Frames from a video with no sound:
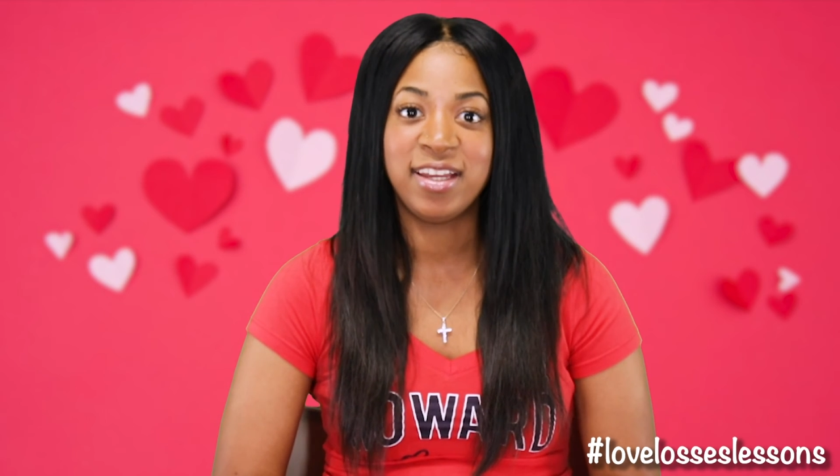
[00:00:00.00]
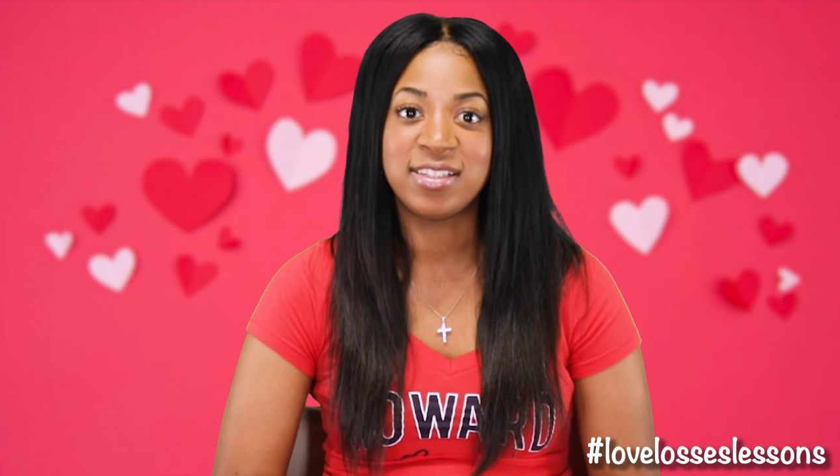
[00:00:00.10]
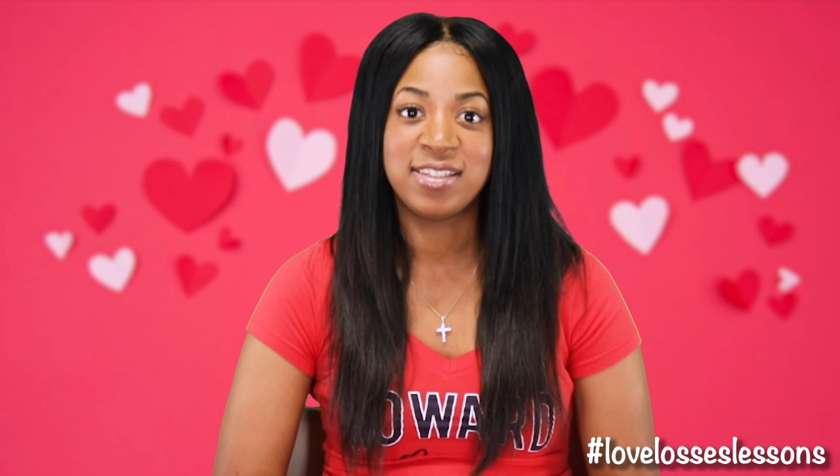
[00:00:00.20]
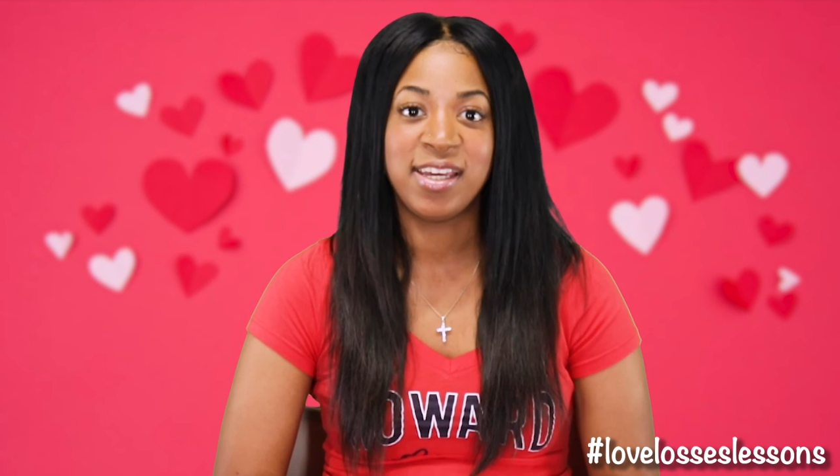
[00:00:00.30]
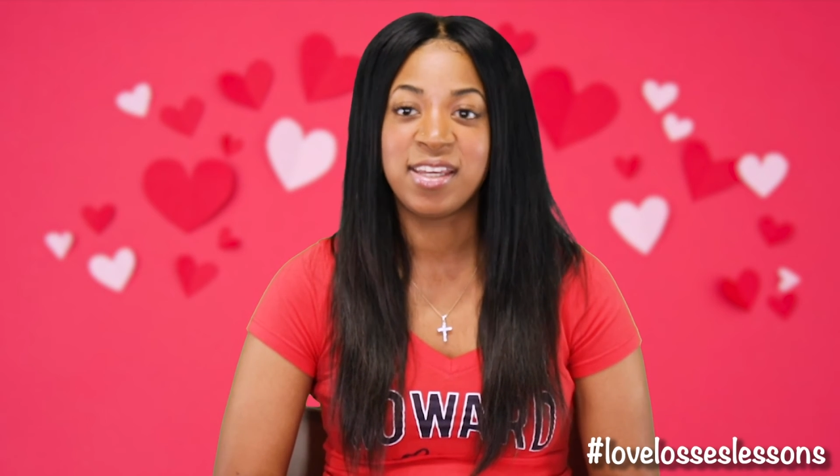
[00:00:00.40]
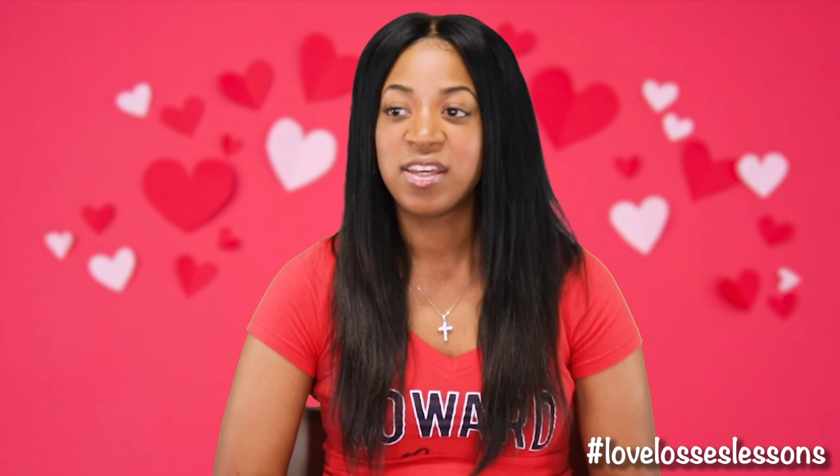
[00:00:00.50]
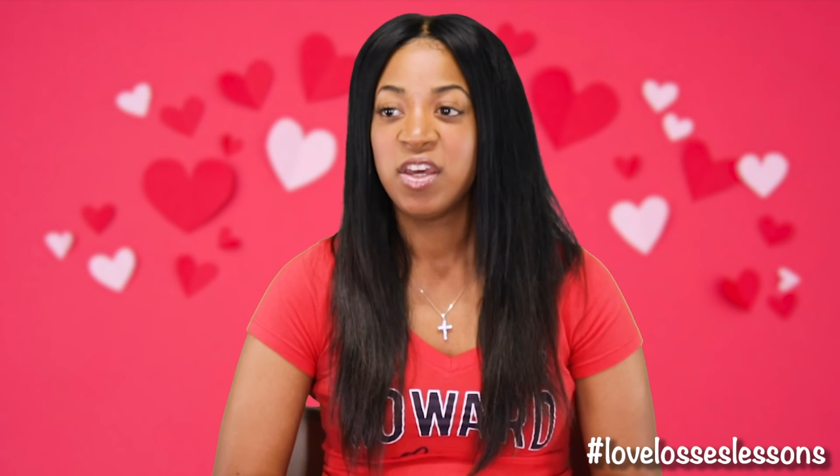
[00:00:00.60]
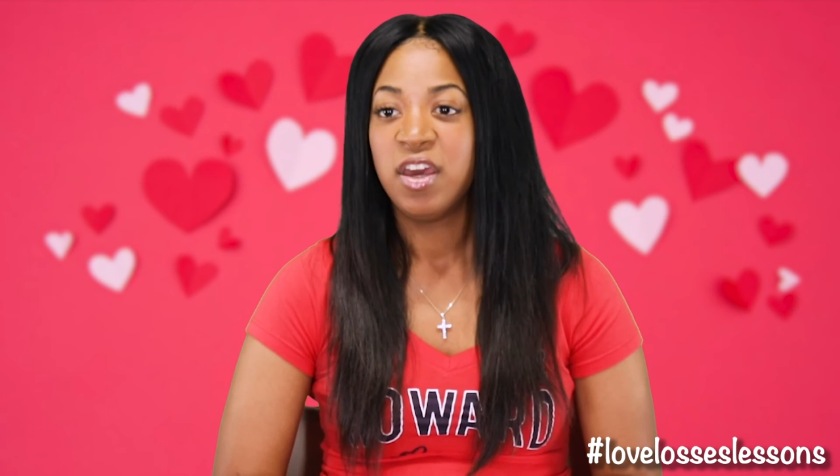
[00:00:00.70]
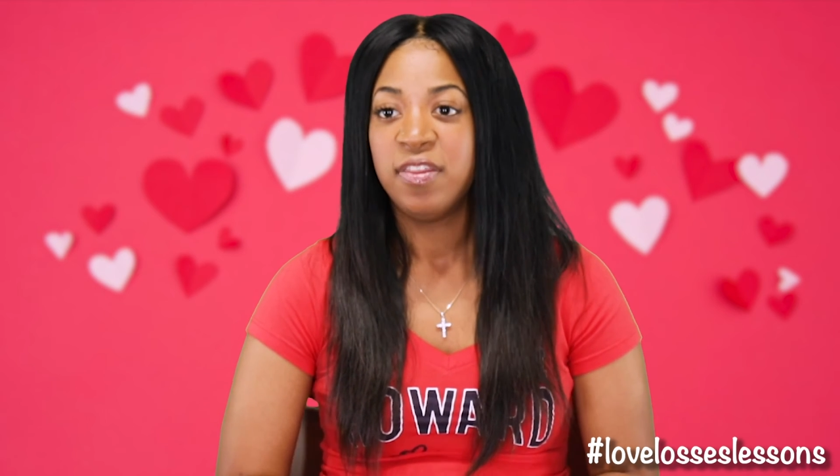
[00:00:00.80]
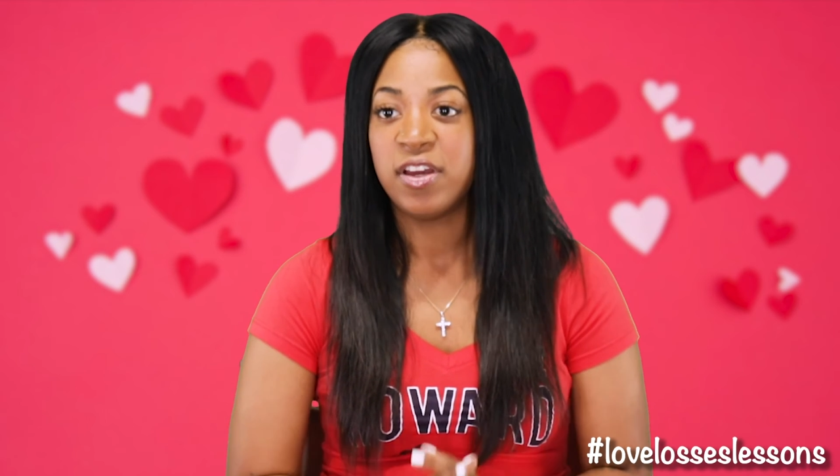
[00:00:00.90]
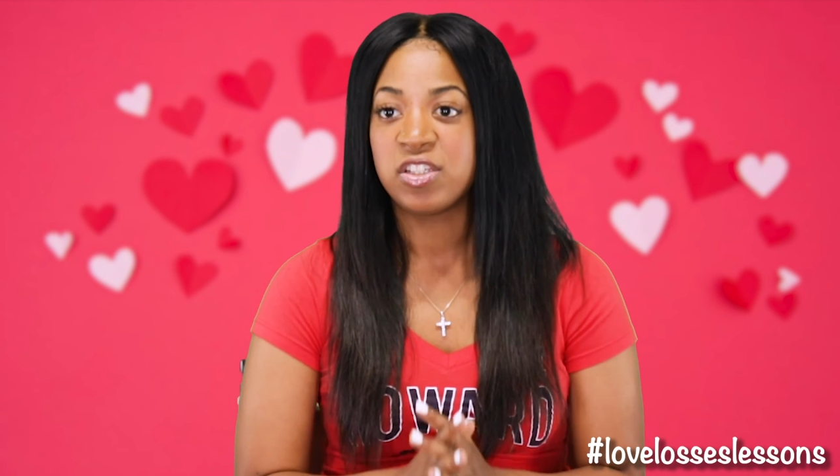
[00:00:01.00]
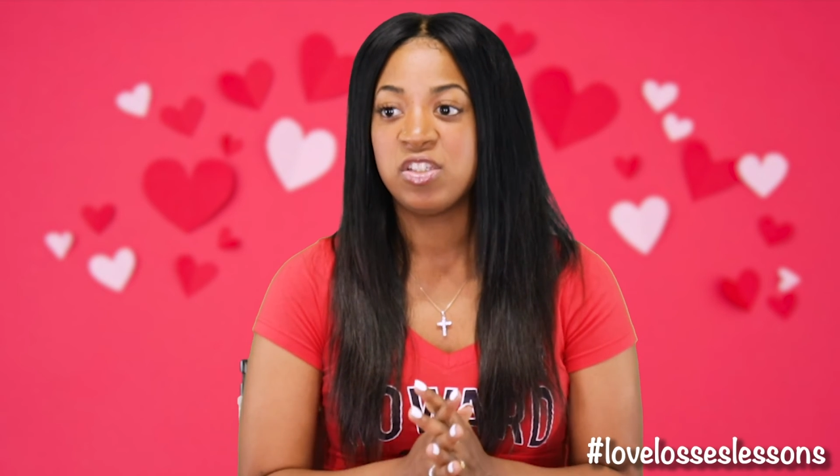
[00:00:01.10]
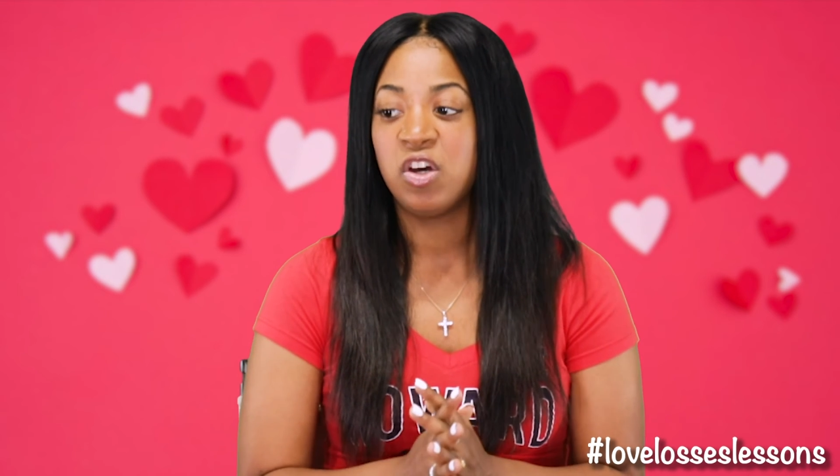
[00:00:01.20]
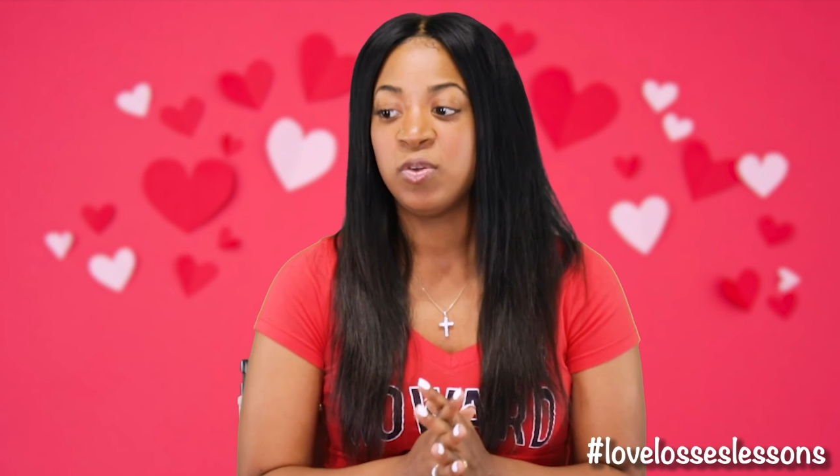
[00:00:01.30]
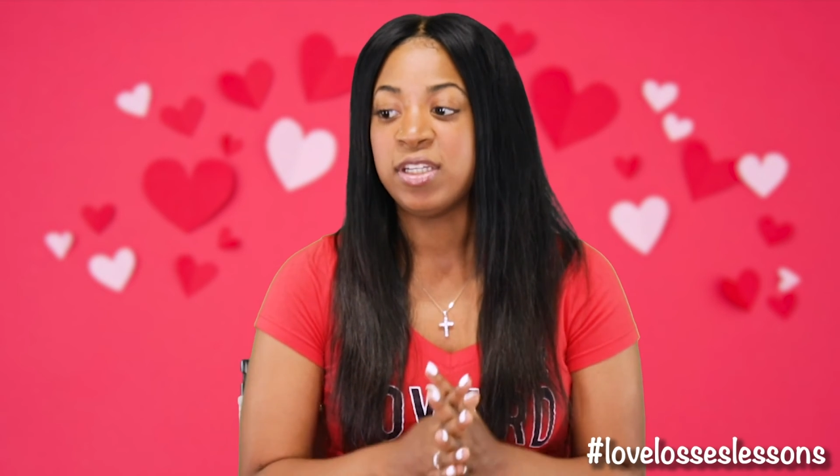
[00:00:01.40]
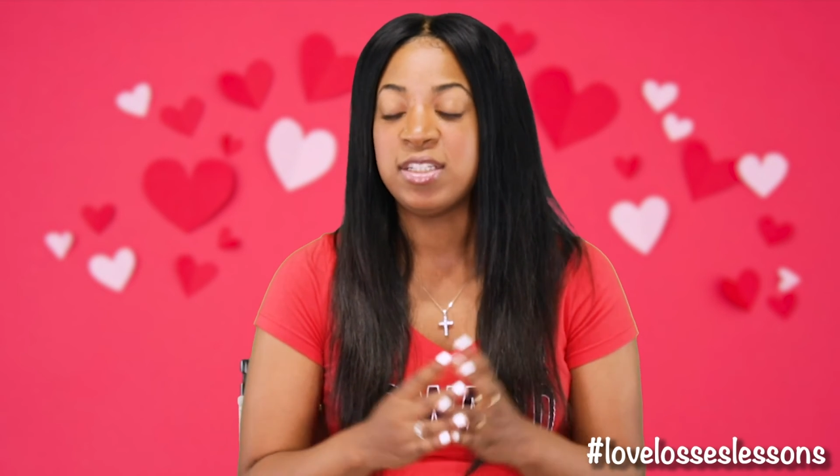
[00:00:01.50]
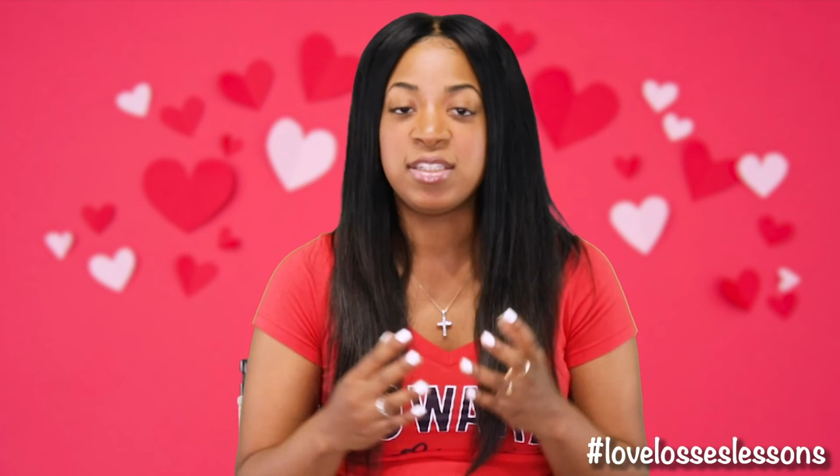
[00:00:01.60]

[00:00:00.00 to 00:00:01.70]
And it's there's no need